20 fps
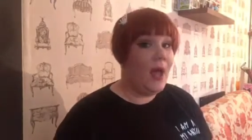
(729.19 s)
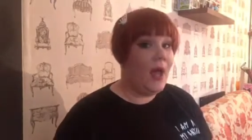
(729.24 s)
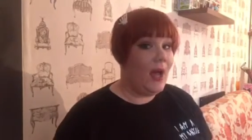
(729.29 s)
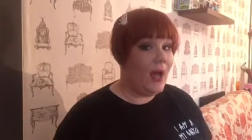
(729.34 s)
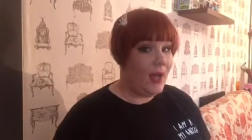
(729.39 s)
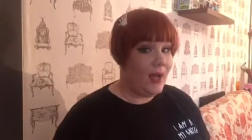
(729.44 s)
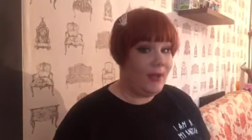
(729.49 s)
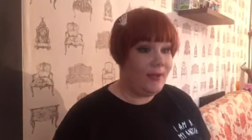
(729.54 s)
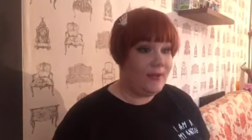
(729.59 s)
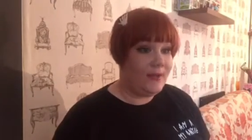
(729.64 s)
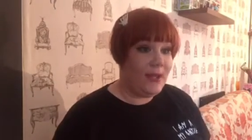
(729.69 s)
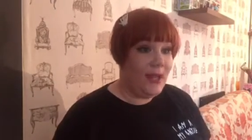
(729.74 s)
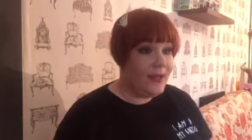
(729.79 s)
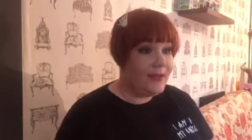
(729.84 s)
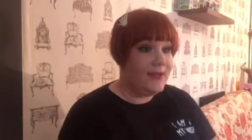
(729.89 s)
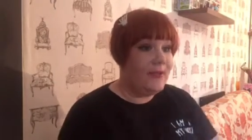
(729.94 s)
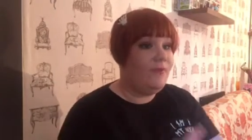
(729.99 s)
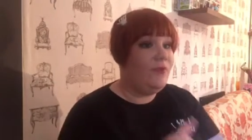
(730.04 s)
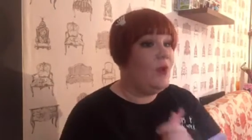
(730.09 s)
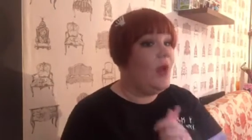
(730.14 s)
And
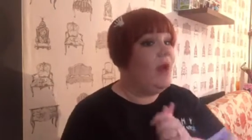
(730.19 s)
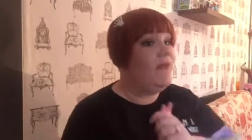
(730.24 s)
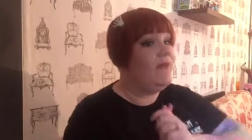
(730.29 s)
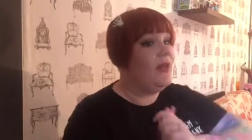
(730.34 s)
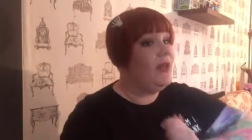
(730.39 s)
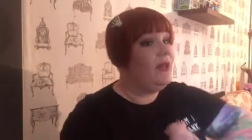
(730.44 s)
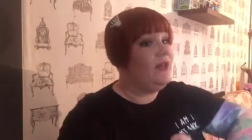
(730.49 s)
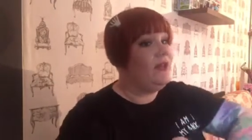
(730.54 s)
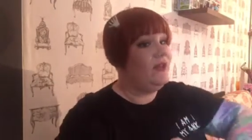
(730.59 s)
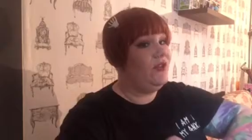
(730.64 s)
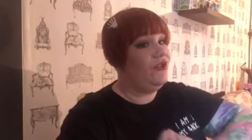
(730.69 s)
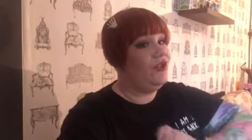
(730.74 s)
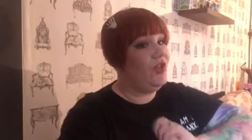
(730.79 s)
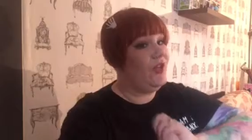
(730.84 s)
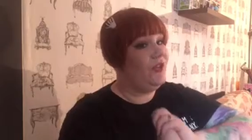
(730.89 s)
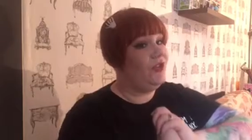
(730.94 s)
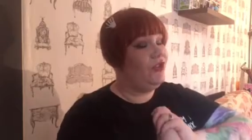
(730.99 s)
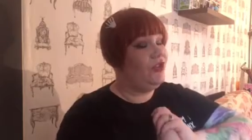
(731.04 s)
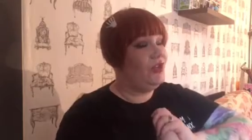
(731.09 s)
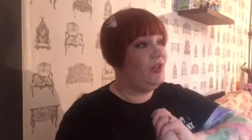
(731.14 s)
yes, if you have any
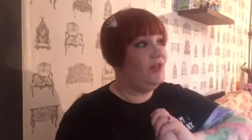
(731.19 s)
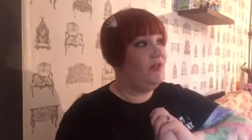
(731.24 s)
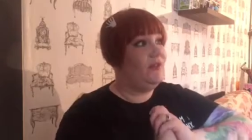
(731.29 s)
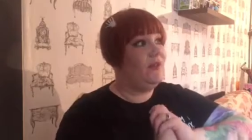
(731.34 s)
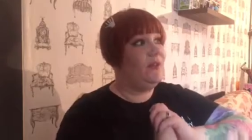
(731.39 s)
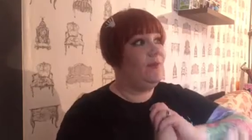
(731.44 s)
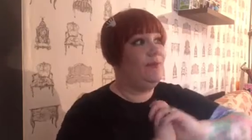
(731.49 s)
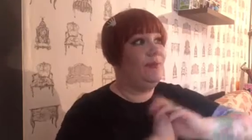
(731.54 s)
suggestions,